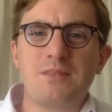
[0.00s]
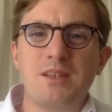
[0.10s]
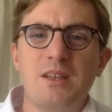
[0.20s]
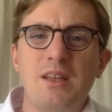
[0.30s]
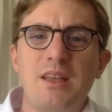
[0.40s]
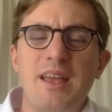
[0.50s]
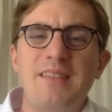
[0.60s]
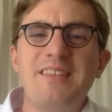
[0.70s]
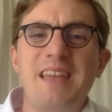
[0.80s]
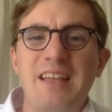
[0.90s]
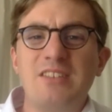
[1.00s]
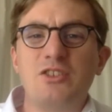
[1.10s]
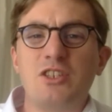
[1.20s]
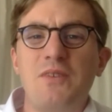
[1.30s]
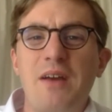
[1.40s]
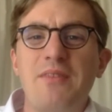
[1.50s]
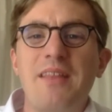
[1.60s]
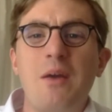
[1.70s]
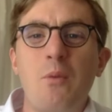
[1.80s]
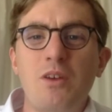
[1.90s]
In this case, the judge found that
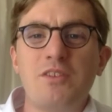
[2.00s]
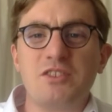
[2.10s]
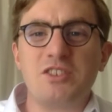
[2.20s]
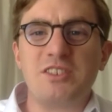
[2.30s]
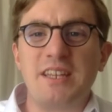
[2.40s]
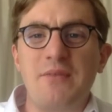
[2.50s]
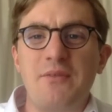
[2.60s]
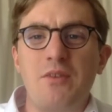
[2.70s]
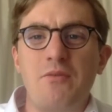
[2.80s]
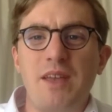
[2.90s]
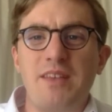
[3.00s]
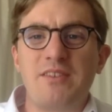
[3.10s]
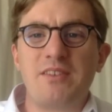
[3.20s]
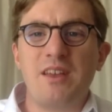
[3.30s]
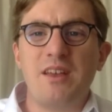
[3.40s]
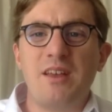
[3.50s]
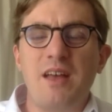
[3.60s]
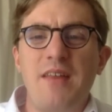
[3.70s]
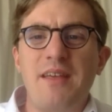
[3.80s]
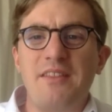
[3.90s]
there was such a significant risk
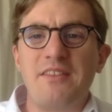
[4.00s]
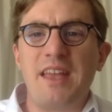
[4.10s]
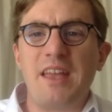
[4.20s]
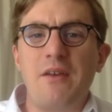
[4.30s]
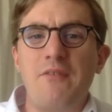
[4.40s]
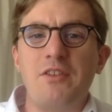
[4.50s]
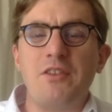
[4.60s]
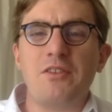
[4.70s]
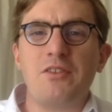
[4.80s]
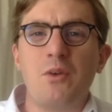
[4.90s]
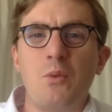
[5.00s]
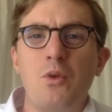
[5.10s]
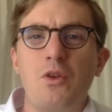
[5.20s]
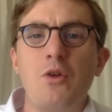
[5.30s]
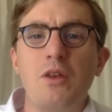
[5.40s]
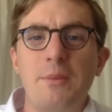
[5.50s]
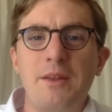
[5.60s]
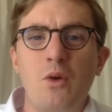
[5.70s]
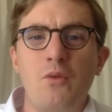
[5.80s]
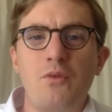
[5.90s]
that the taking of evidence would only be
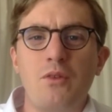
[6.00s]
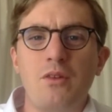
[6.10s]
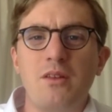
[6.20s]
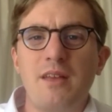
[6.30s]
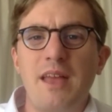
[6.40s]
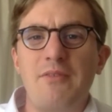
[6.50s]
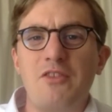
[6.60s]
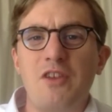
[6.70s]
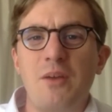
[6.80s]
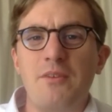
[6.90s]
lawful if the German